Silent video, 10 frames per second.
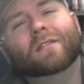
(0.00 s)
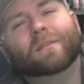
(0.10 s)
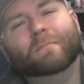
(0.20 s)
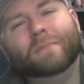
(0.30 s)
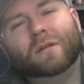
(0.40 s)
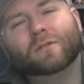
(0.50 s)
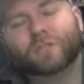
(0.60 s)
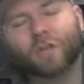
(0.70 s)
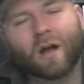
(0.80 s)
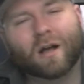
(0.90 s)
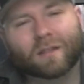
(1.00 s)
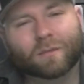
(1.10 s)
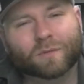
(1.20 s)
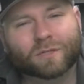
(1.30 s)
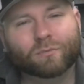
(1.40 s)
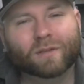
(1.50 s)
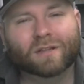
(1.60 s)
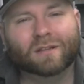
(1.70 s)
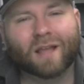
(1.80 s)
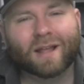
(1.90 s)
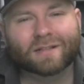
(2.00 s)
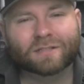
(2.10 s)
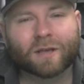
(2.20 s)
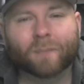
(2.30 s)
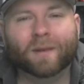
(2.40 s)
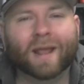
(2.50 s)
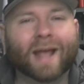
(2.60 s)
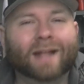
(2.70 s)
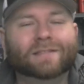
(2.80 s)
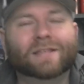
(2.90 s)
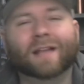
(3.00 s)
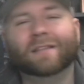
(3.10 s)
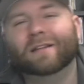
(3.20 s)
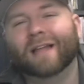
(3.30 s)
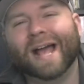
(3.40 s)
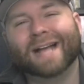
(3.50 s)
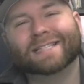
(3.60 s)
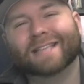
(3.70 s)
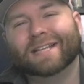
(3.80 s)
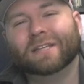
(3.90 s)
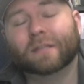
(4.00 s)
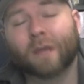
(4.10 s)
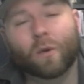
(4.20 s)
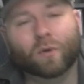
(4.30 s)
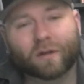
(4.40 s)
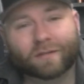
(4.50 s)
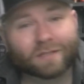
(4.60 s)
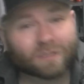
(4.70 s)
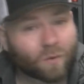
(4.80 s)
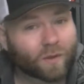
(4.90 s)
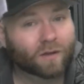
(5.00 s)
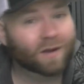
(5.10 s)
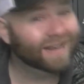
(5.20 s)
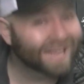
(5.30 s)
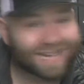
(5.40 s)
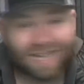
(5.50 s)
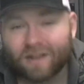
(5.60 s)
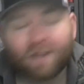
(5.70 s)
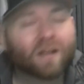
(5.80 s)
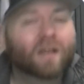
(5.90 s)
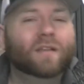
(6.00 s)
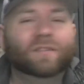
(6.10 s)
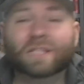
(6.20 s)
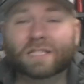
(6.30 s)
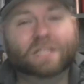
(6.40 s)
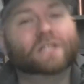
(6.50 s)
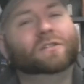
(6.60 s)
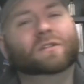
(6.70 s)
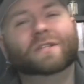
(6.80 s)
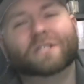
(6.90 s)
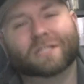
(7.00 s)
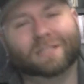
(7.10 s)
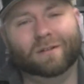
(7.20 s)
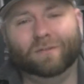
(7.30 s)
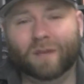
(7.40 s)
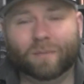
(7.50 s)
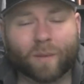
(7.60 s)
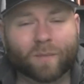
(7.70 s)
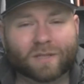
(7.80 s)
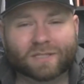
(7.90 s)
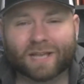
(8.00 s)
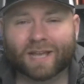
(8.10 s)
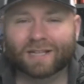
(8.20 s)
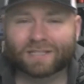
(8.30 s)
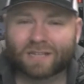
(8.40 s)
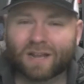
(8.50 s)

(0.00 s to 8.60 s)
the milk chocolate, which really lightens up and adds that little accent to the coconut that's going on in here. This is a delicious little vape, I must say. It's